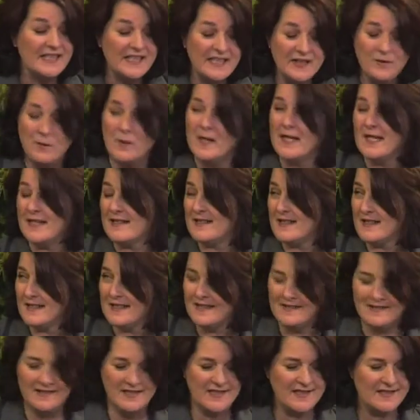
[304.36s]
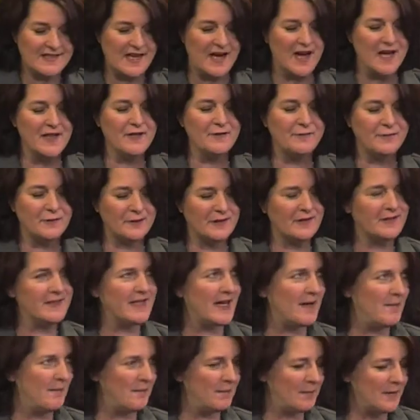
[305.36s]
is e-waste. This is designed for the
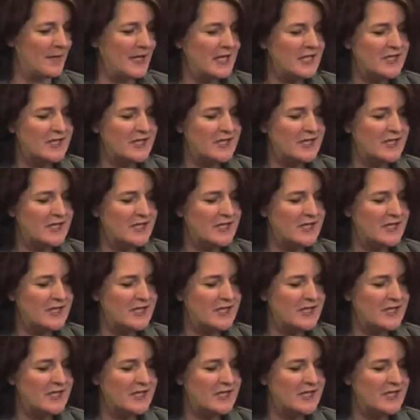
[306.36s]
dump.